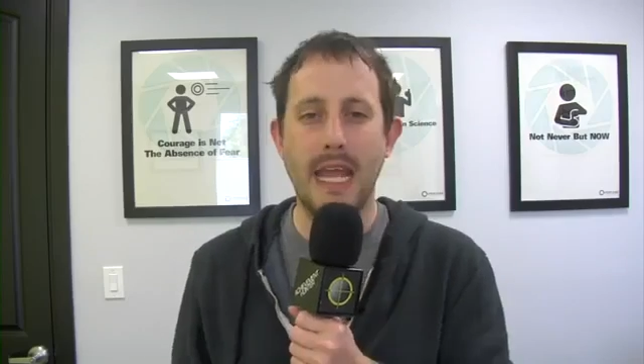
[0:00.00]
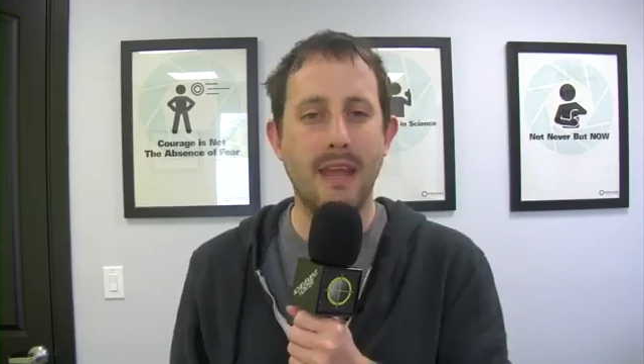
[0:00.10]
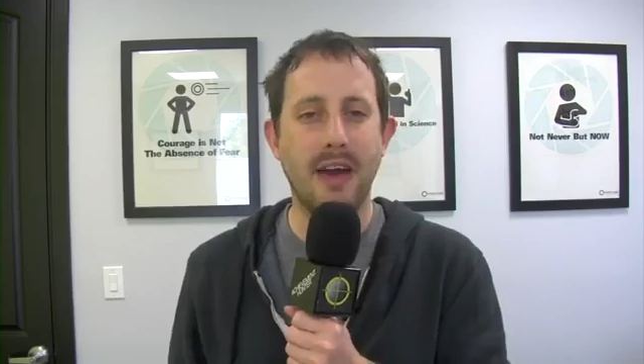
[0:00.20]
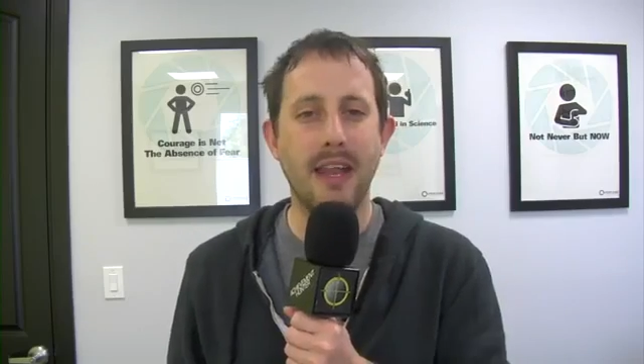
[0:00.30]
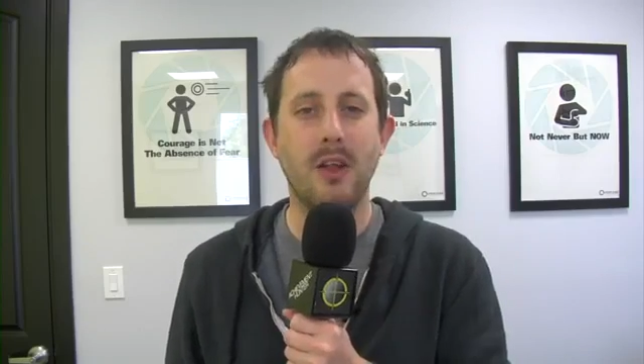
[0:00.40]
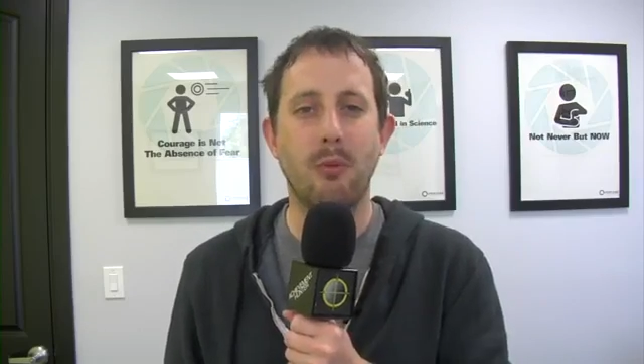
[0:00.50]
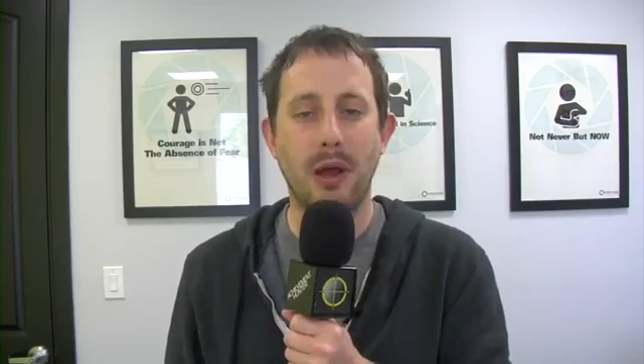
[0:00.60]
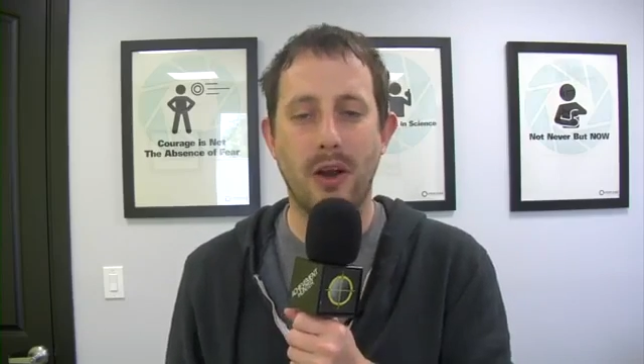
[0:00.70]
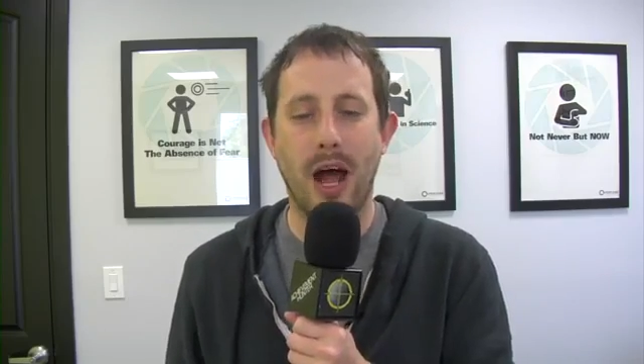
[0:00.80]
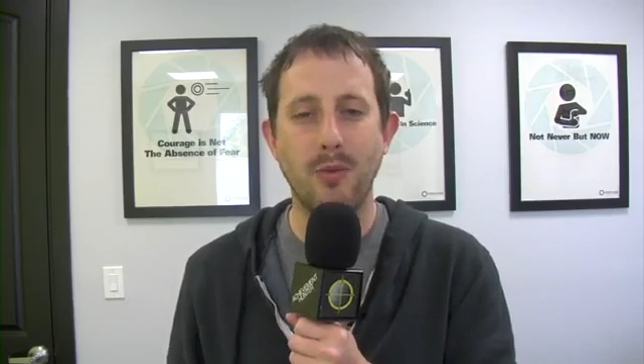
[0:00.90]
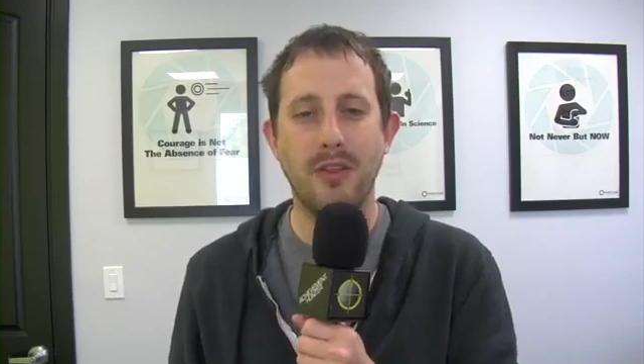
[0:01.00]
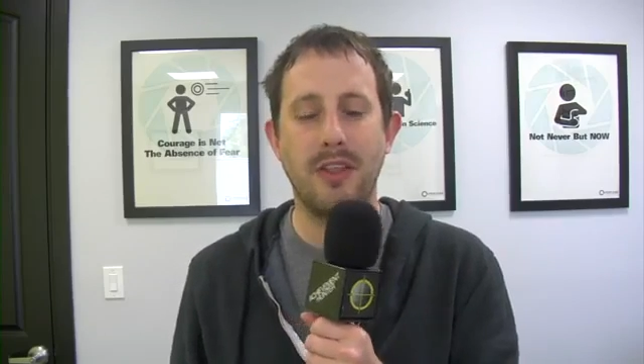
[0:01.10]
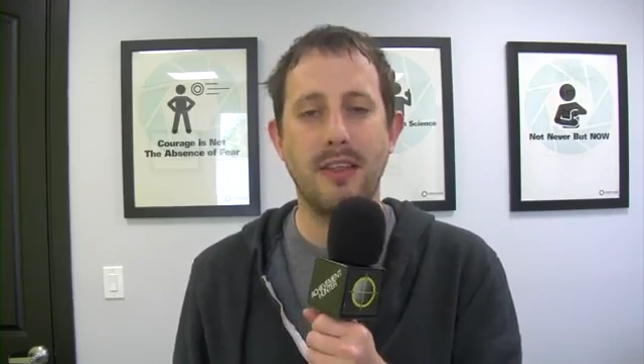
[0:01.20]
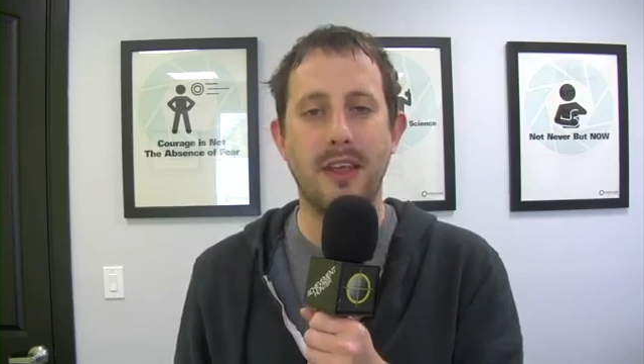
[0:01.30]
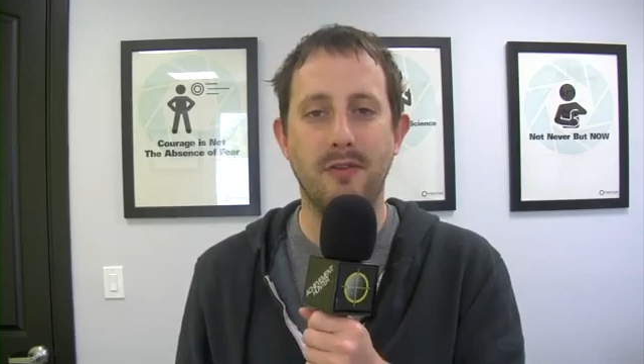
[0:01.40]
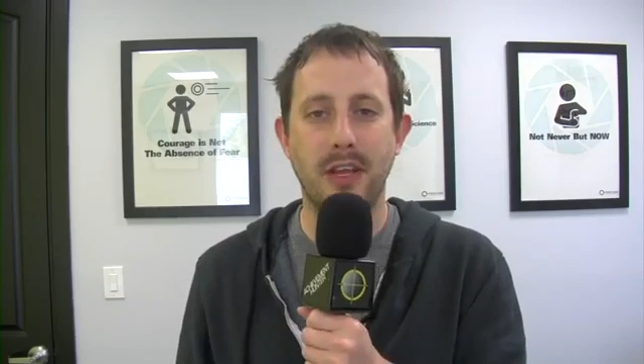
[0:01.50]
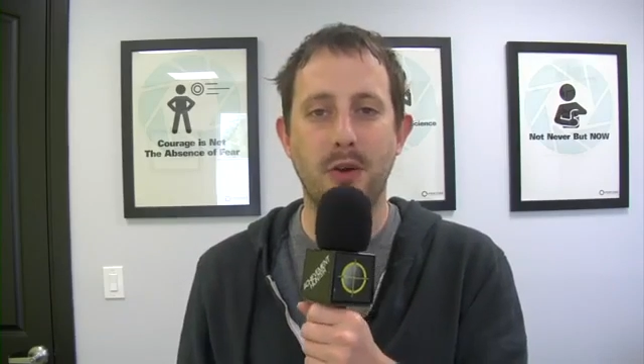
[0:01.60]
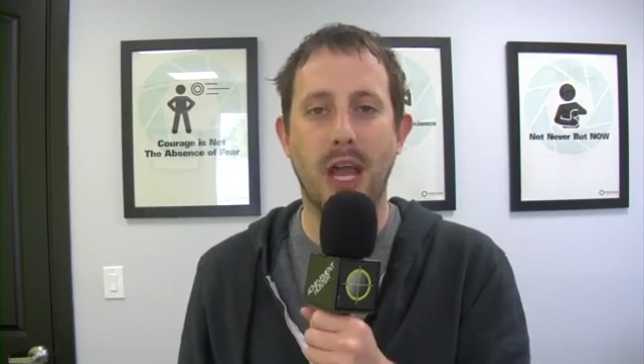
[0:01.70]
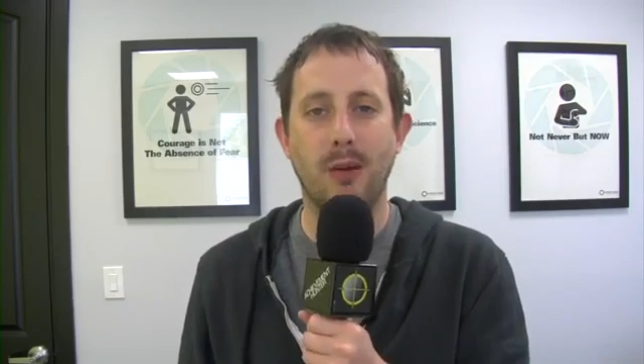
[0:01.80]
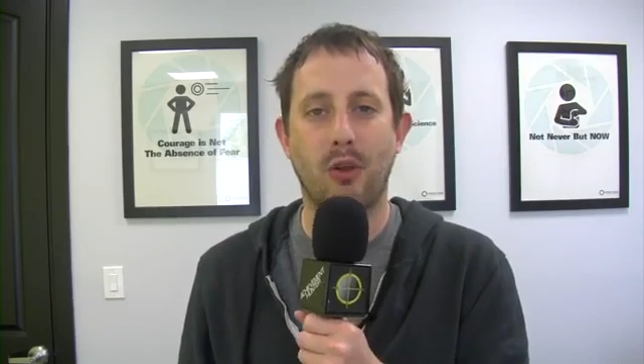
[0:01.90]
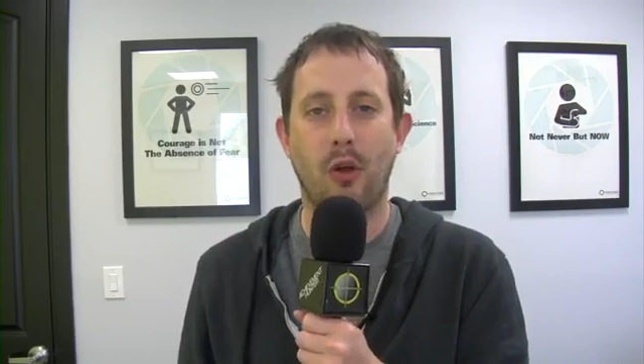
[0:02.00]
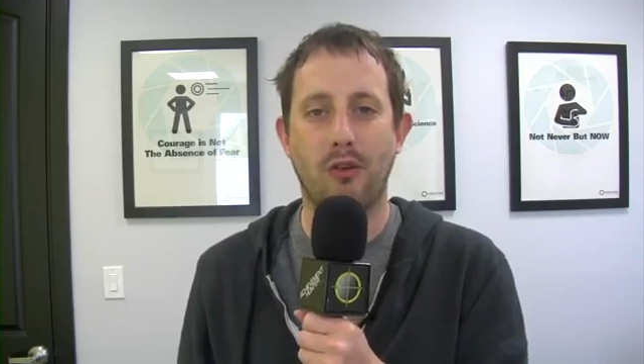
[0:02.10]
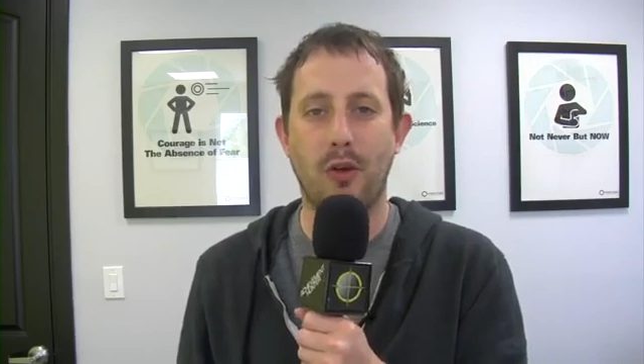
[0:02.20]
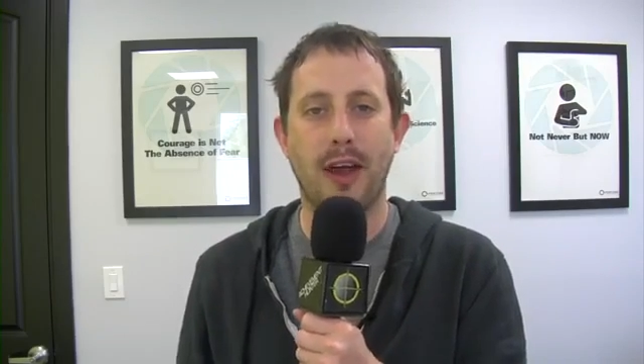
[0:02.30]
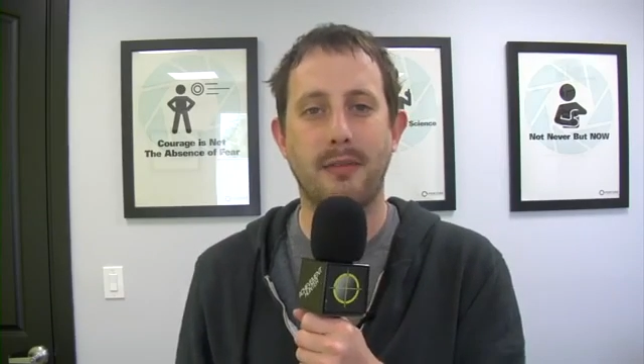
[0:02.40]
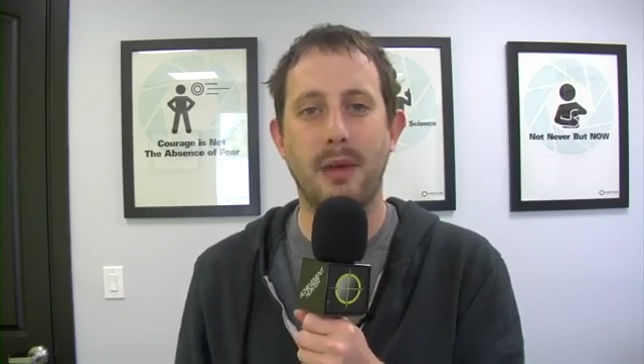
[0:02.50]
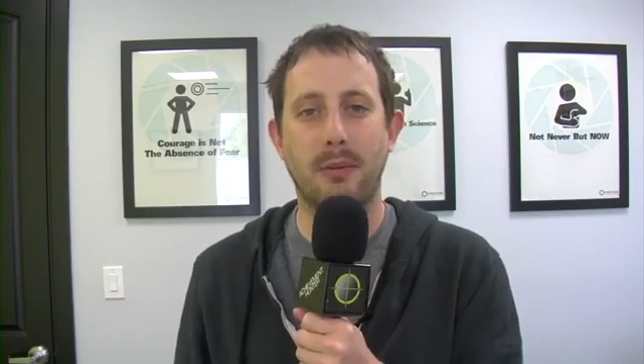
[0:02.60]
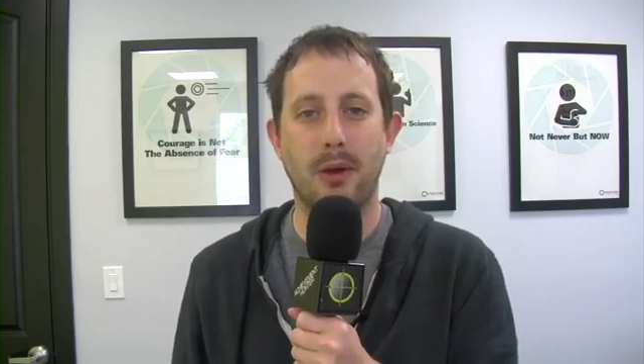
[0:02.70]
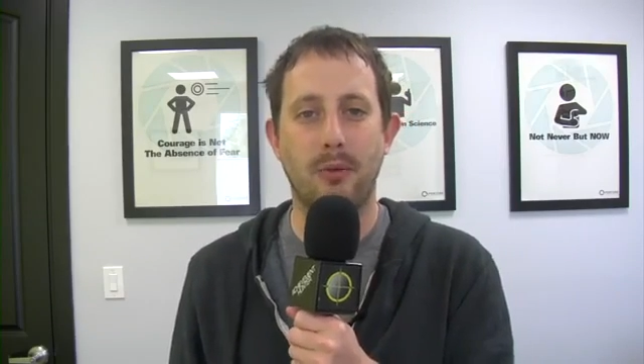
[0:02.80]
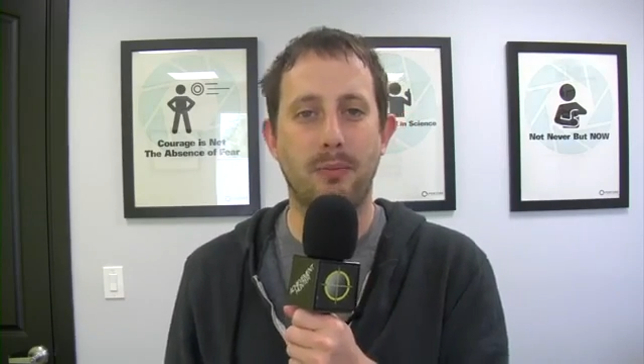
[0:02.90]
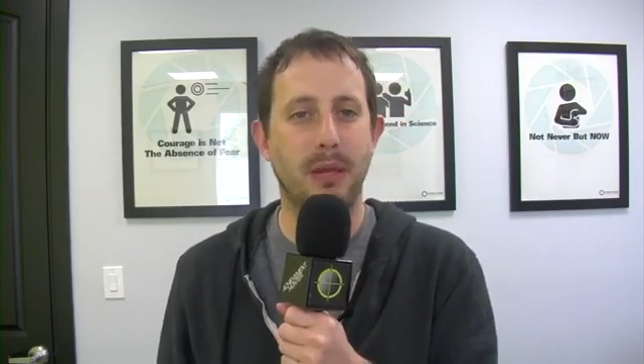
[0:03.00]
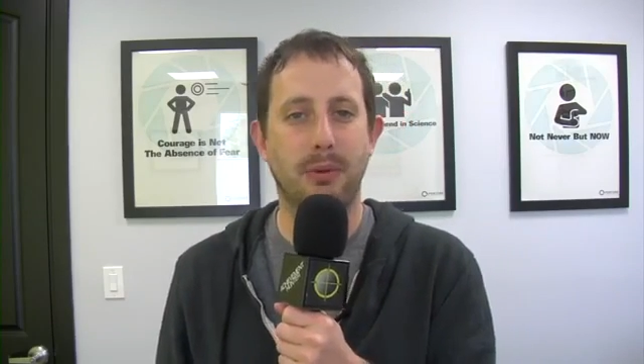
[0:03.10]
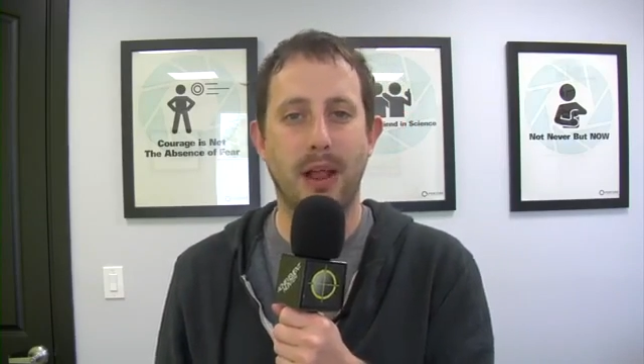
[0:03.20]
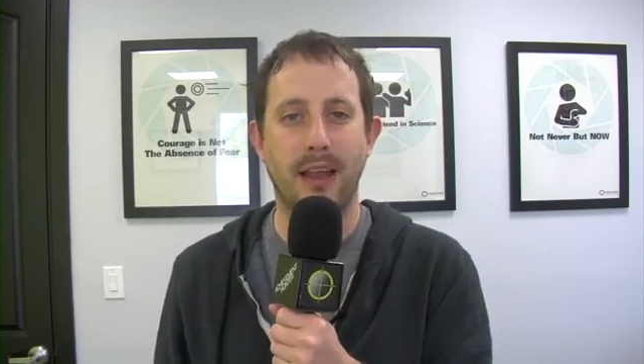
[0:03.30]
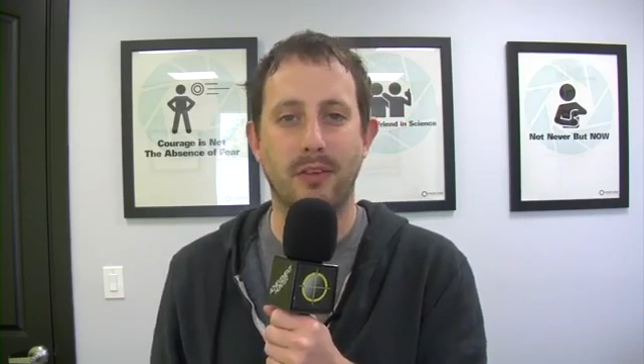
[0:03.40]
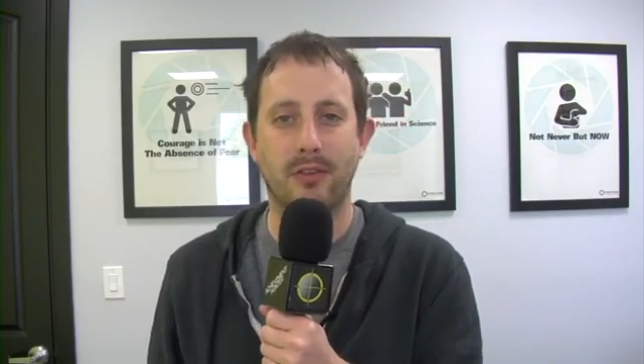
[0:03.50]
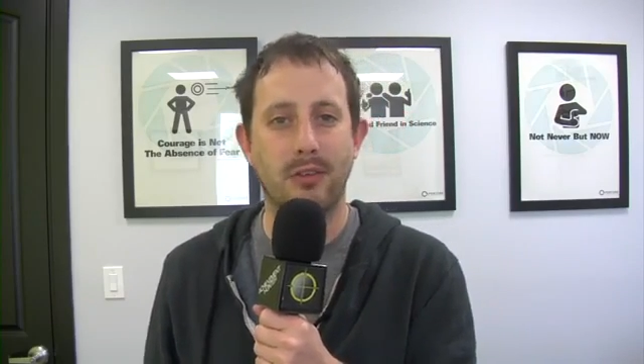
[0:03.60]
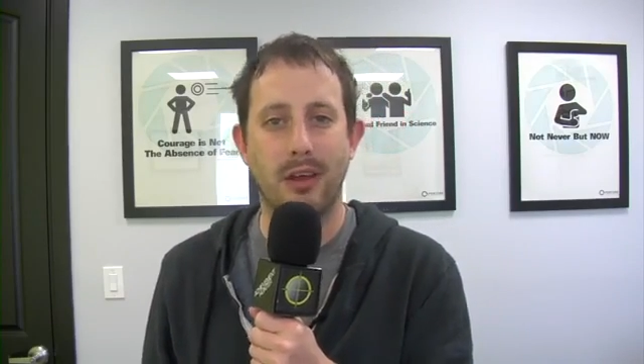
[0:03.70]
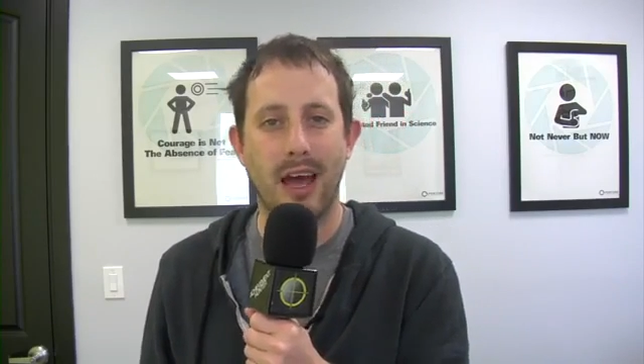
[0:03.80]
If I didn't know better, I would think that video games are trying to make better people out of us.